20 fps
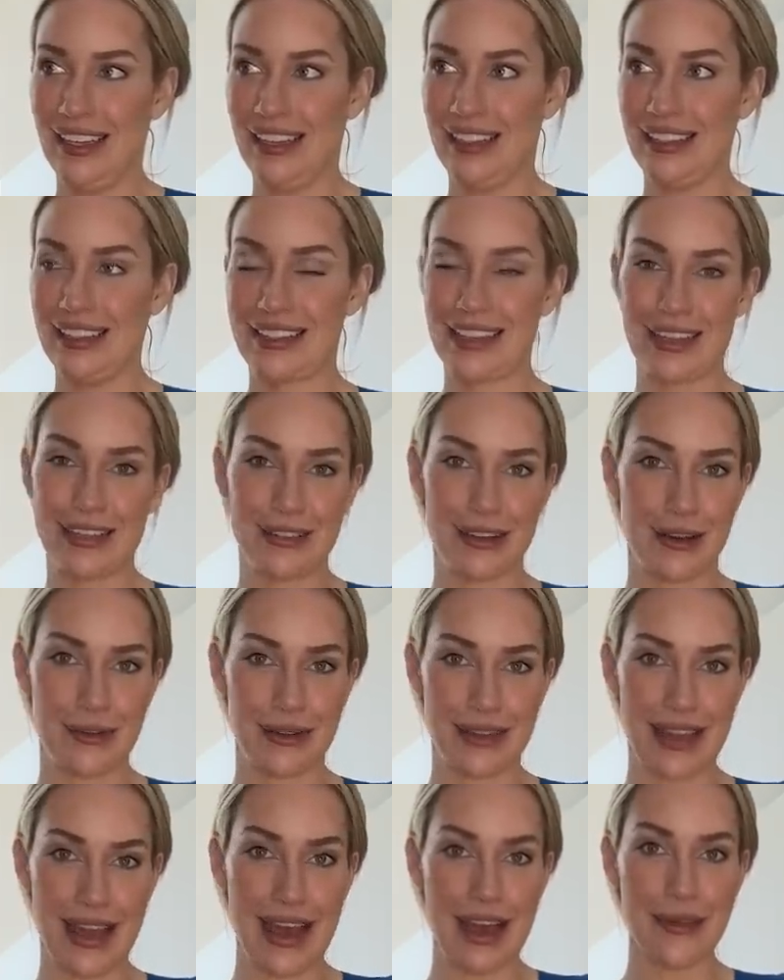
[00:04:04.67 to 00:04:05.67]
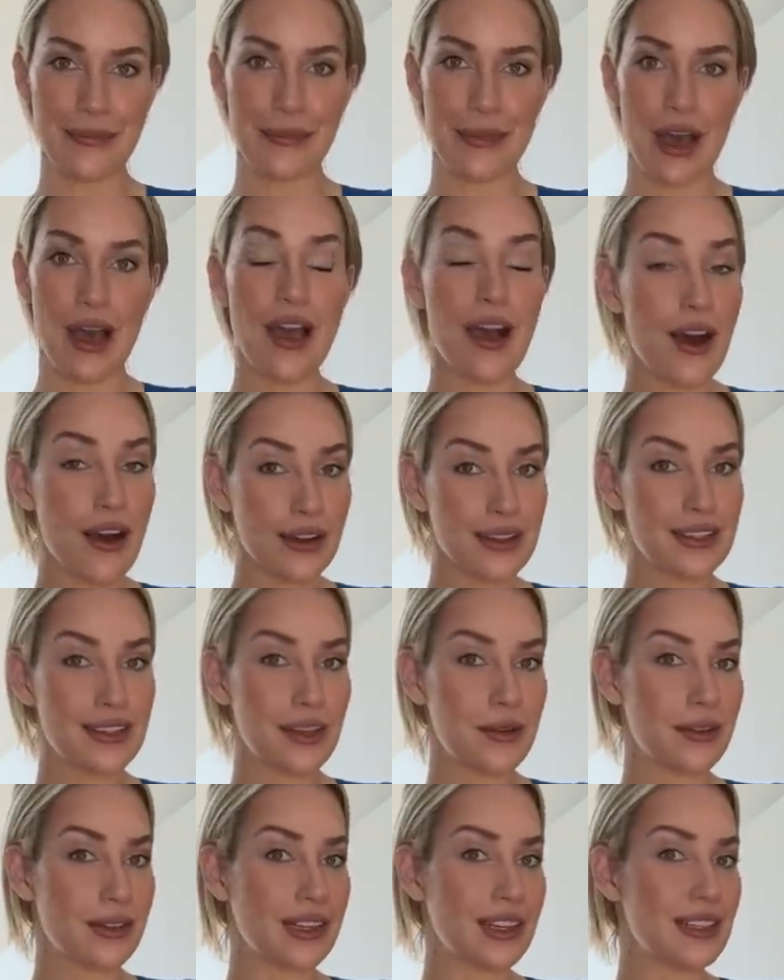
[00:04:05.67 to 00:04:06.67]
let's get started with that. I
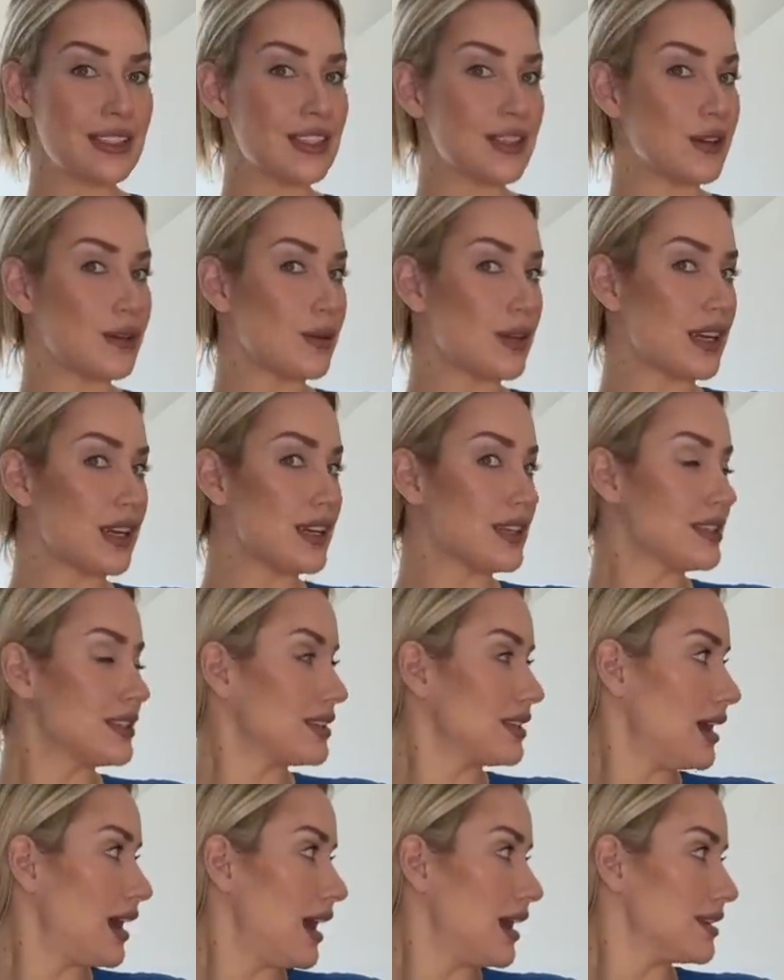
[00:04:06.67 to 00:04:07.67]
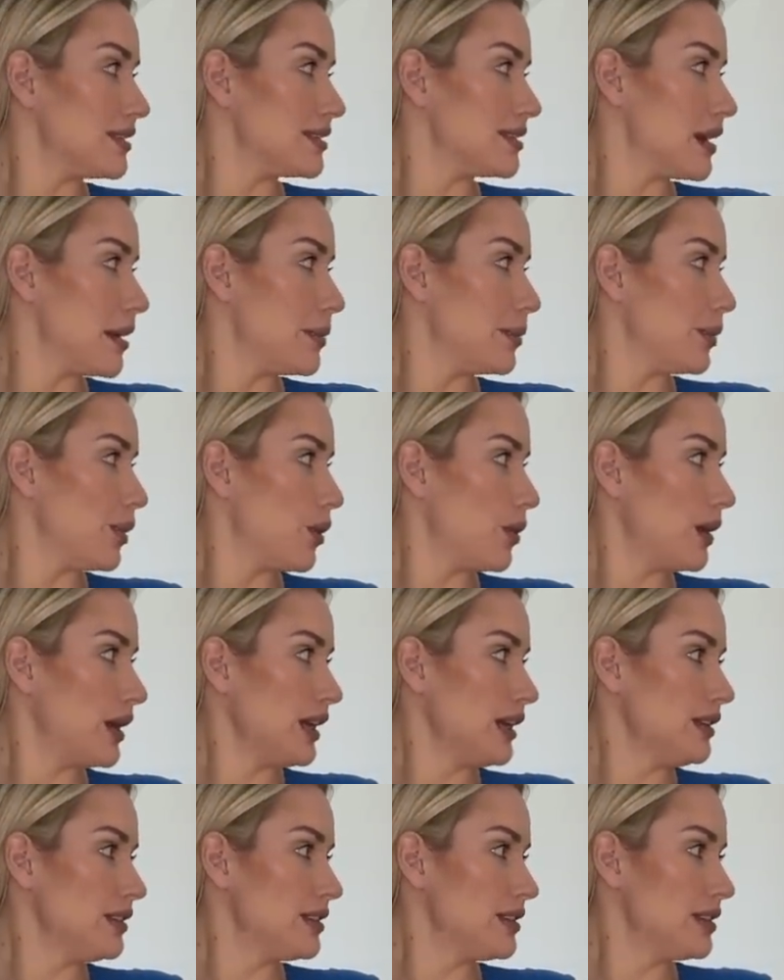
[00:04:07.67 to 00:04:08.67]
also need to eat at some
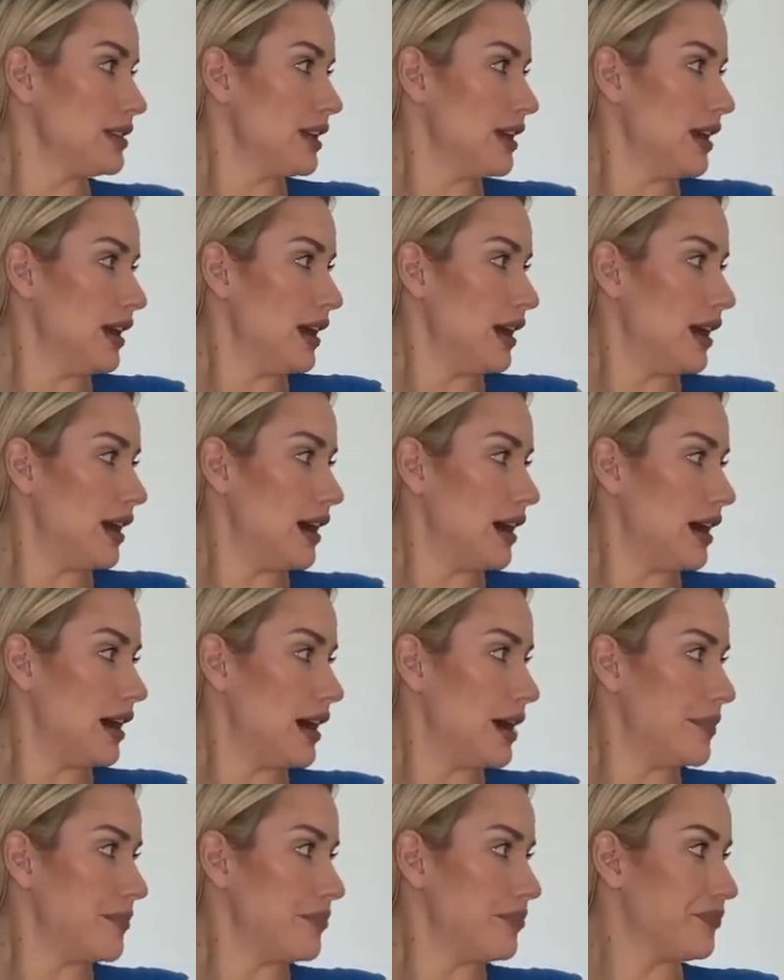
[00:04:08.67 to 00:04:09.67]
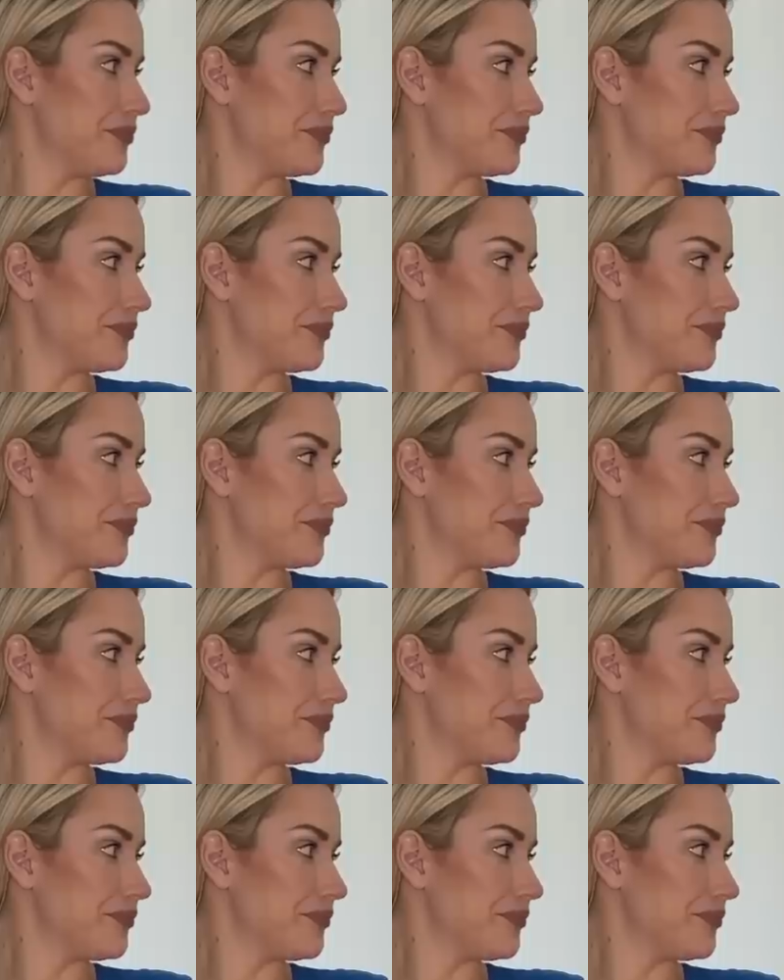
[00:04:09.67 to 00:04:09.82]
point. I